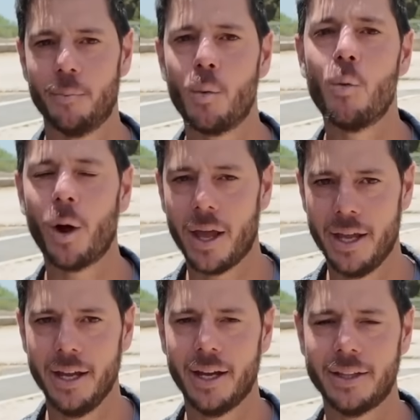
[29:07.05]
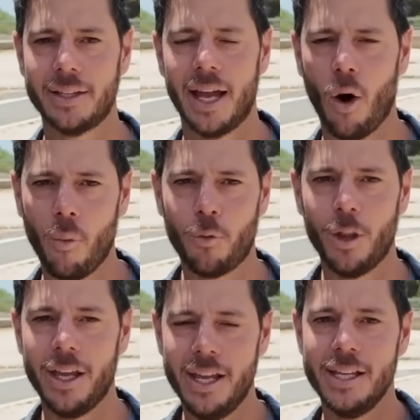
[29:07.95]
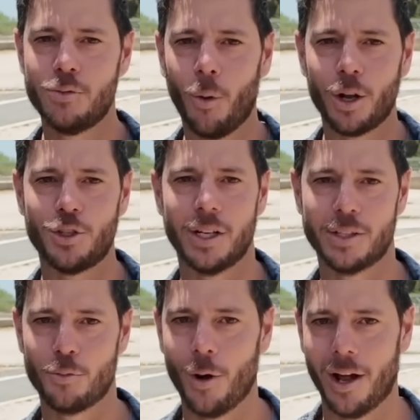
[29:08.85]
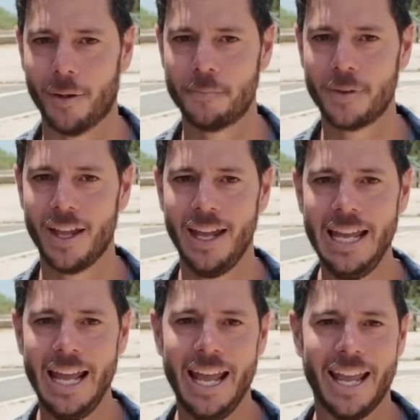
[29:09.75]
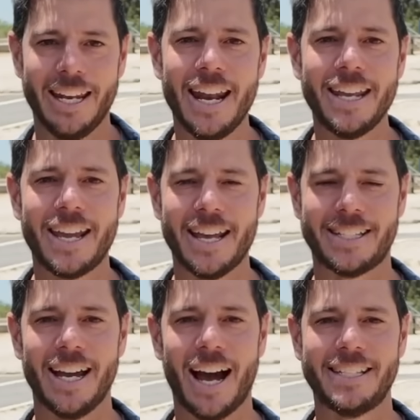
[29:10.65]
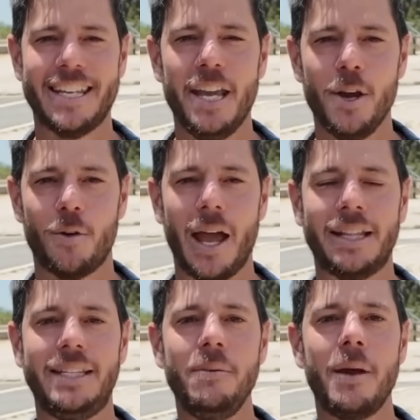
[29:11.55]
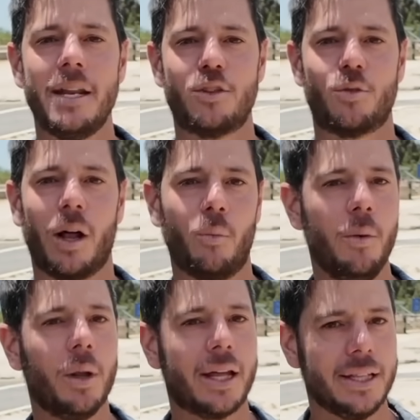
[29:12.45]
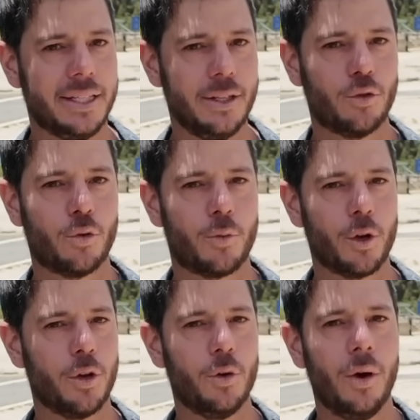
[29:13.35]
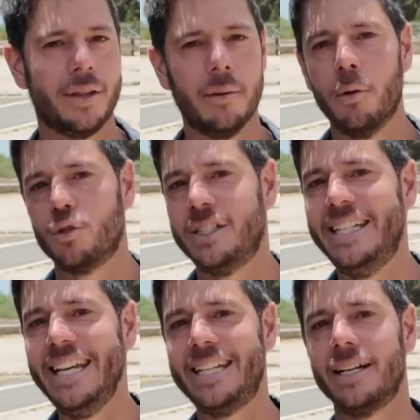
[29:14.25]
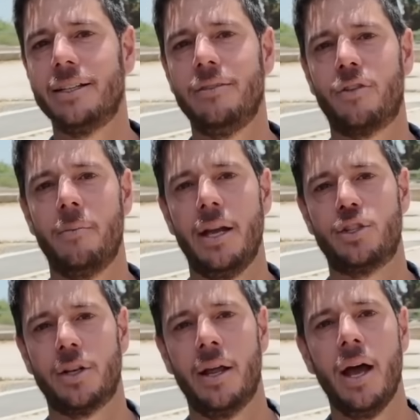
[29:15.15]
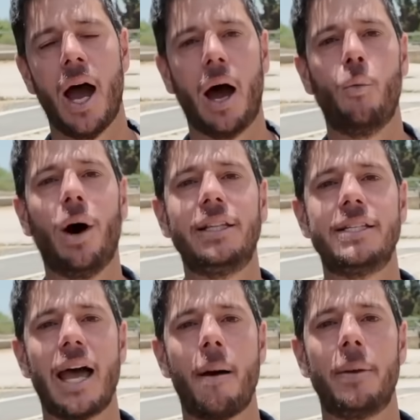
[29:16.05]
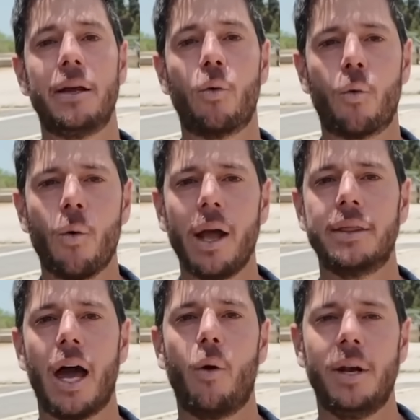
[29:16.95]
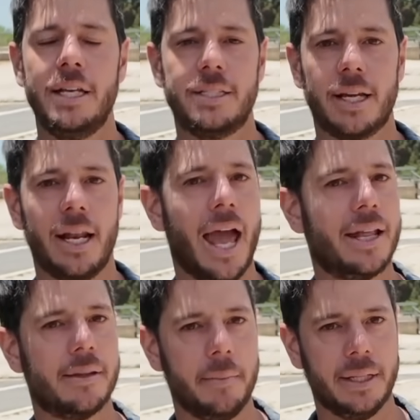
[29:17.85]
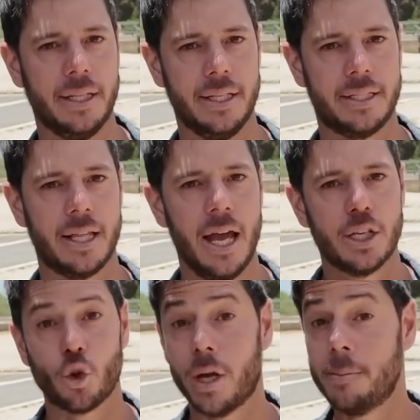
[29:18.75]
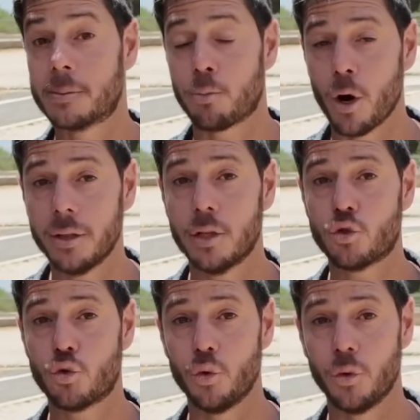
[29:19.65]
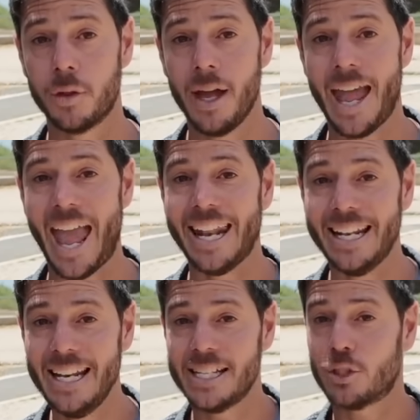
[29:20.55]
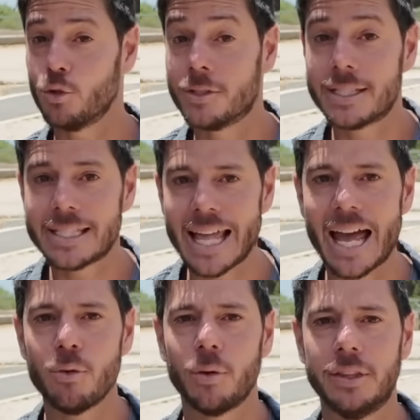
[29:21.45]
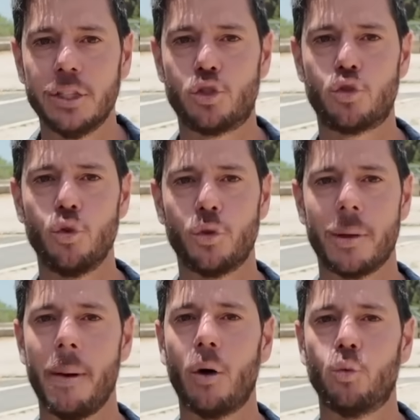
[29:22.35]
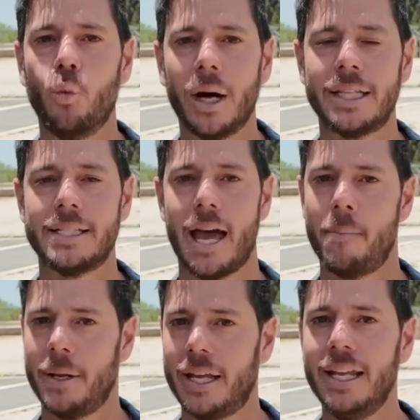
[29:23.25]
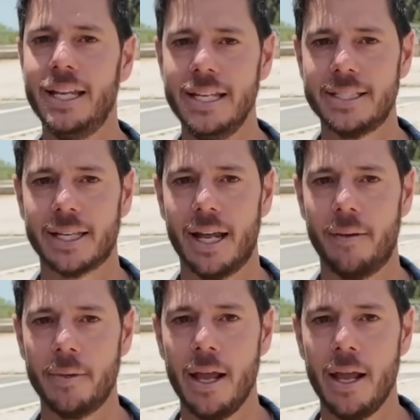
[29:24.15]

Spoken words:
We want to hear it, and hopefully he's watching as well. In any case, guys, here at TBN Israel, we will continue to bring you the most detailed information on what is happening right now in Israel and the Middle East. So keep spreading the truth and enlist to stand with the truth about what is happening in Israel.